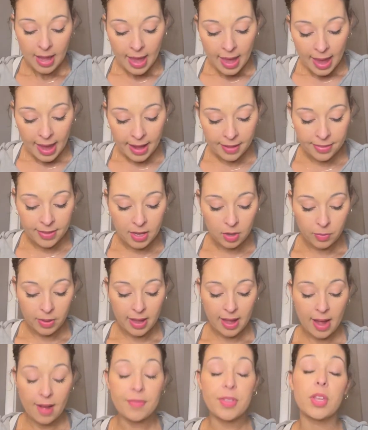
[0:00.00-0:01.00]
and then we
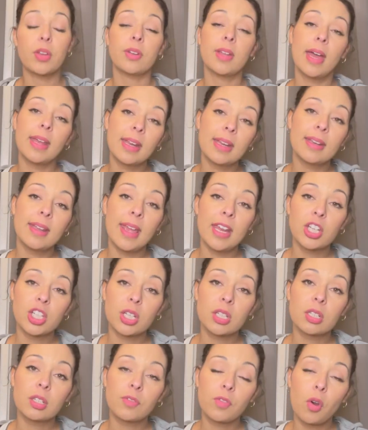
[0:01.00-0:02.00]
have the united
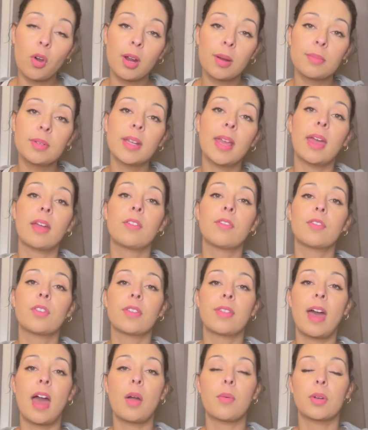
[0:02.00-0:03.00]
nations formed and for
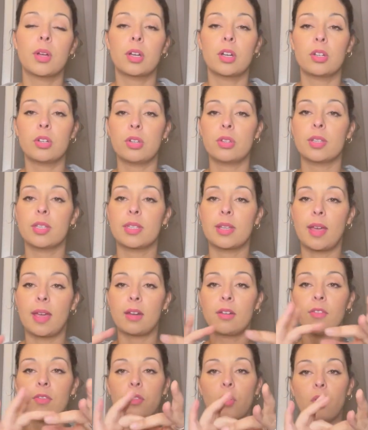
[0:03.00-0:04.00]
that we're going to do the
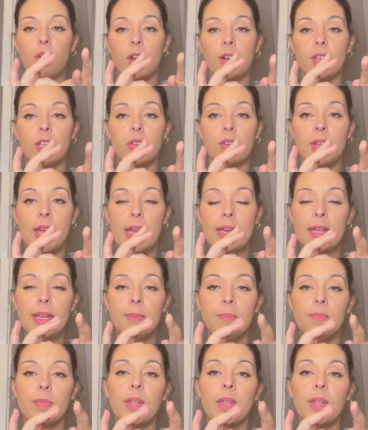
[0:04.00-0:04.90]
sign for united